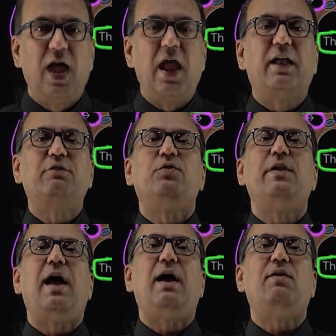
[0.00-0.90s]
and ribs will
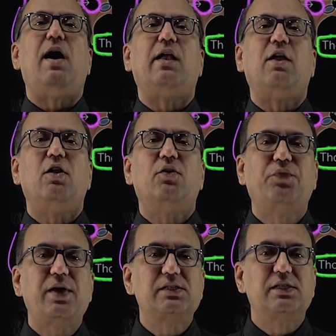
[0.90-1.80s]
have articular
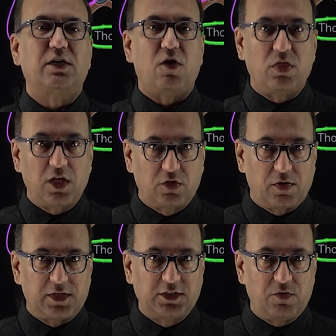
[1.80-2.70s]
facet on the
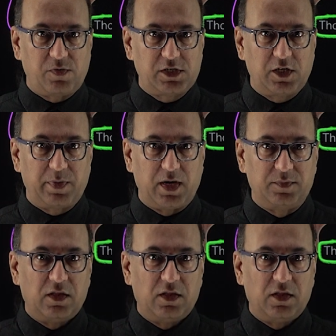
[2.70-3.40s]
thoracic vertebra.